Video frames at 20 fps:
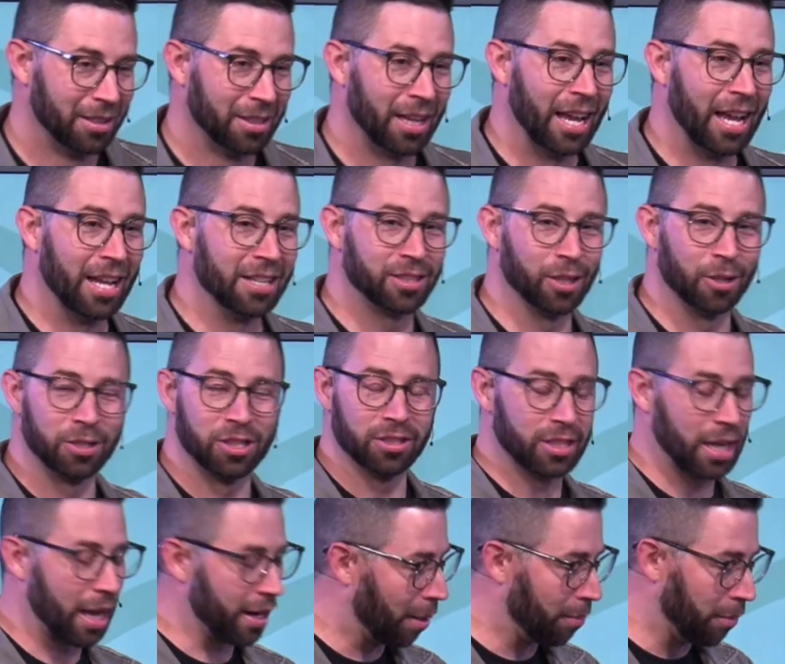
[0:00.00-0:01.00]
And so she's
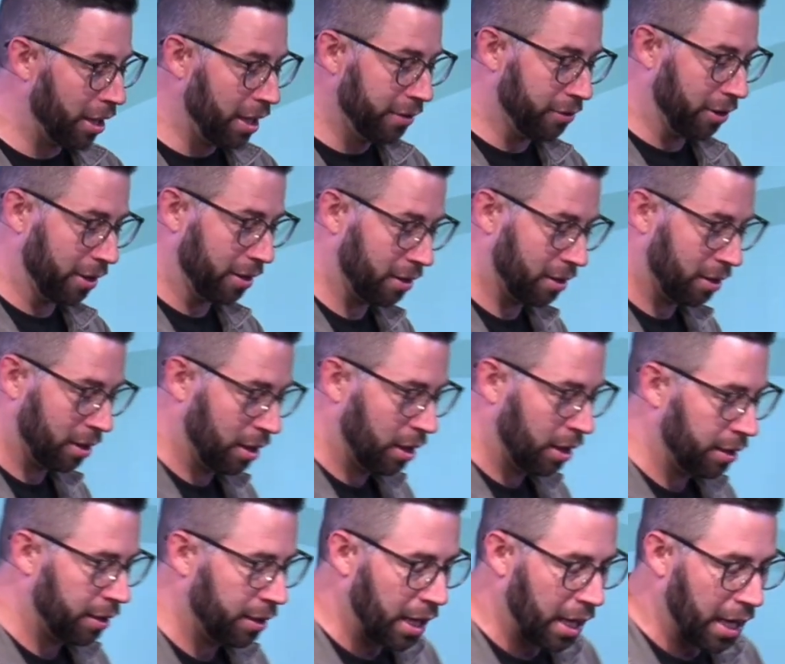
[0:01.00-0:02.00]
like, I'm leaving.
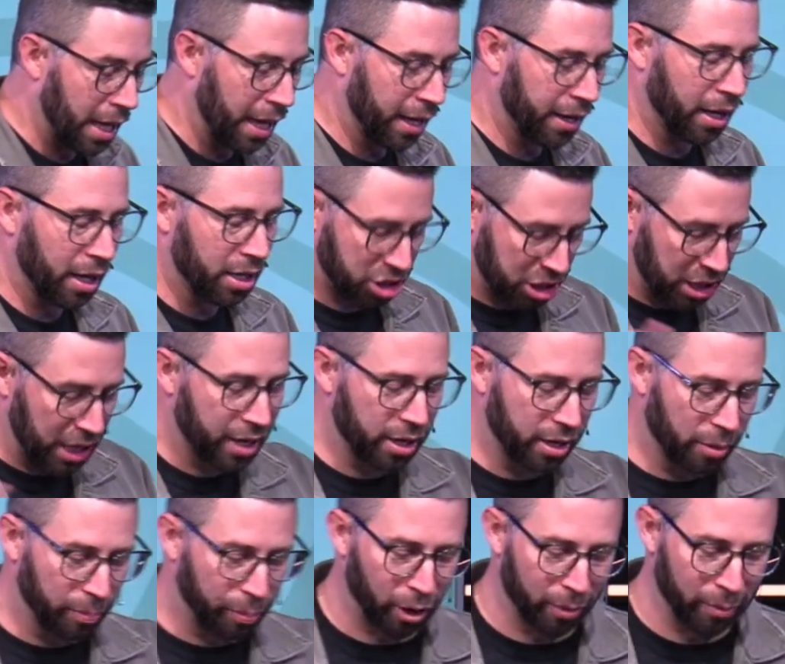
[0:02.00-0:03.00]
And she had an
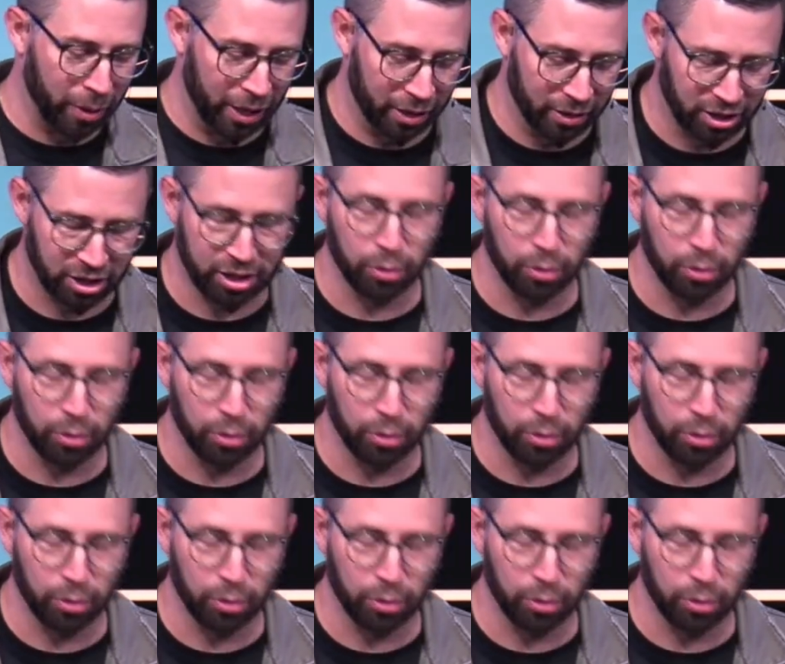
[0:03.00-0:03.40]
appointment that she